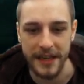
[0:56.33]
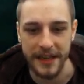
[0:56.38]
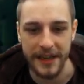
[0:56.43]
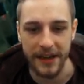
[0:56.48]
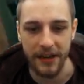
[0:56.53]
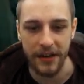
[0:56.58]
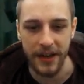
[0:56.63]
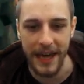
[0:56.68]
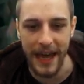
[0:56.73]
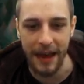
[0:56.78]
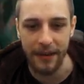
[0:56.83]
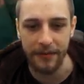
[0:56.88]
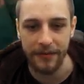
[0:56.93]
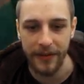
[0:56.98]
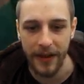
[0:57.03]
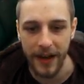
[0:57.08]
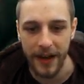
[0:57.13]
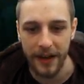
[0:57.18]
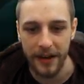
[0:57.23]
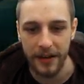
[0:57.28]
near a
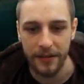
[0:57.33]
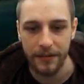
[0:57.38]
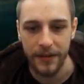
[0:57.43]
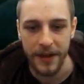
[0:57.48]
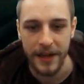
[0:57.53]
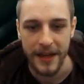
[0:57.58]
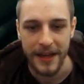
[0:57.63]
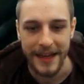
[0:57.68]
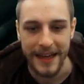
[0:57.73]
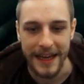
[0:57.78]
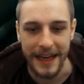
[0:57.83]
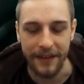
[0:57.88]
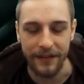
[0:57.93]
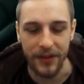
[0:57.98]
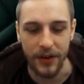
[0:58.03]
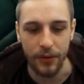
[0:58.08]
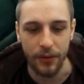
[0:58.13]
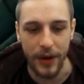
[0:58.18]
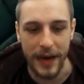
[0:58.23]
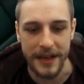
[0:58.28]
campfire. If
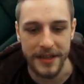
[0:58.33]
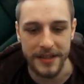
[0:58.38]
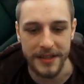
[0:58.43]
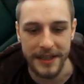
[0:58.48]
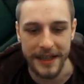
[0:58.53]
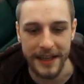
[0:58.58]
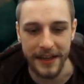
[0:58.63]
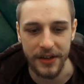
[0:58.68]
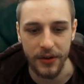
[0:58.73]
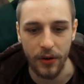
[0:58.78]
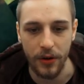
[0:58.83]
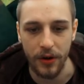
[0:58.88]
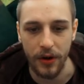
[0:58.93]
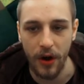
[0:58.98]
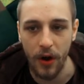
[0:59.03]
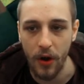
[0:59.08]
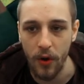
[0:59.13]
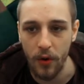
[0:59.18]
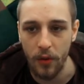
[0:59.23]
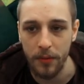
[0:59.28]
you rest in your
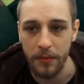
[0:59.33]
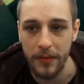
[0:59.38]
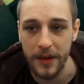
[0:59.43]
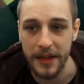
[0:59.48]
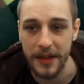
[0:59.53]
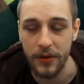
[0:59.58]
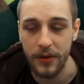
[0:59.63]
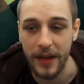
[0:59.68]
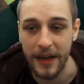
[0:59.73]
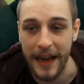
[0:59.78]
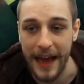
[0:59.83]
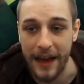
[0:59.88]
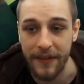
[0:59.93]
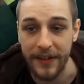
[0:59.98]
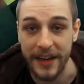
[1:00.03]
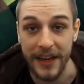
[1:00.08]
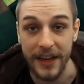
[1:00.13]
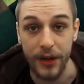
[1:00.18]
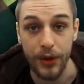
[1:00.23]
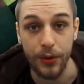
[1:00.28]
home, you can have
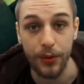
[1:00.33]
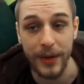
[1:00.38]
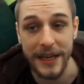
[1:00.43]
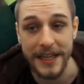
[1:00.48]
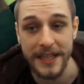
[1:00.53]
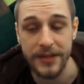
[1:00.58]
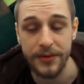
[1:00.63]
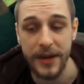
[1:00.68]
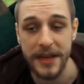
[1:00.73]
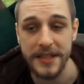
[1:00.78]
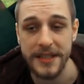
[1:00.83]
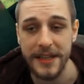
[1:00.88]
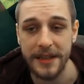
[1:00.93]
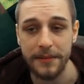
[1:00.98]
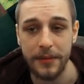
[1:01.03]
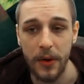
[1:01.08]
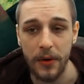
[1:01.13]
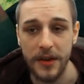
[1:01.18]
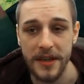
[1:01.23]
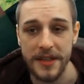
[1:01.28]
an increased resting
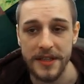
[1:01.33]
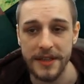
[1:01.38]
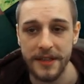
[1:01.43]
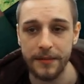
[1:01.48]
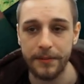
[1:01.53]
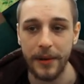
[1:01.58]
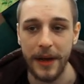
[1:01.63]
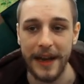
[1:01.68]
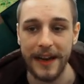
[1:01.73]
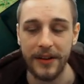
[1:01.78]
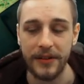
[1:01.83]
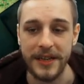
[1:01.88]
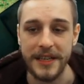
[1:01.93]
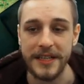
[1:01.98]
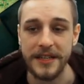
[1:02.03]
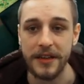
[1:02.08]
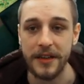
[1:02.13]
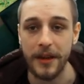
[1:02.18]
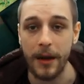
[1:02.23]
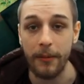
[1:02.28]
bonus by
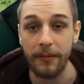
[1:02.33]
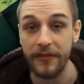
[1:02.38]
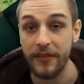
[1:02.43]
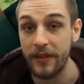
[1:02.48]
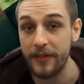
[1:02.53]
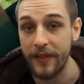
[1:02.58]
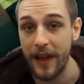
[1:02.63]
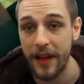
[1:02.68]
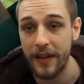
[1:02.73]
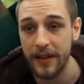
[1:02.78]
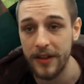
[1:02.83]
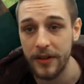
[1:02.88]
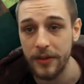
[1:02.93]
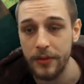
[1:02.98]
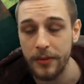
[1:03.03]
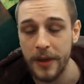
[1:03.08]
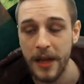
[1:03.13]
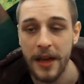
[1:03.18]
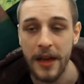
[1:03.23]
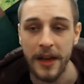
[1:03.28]
increasing the comfort value.
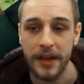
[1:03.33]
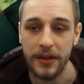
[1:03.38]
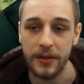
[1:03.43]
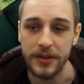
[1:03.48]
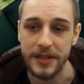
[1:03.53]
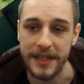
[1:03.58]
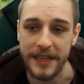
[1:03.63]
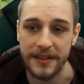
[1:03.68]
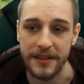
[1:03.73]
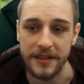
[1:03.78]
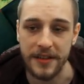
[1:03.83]
You'll see in the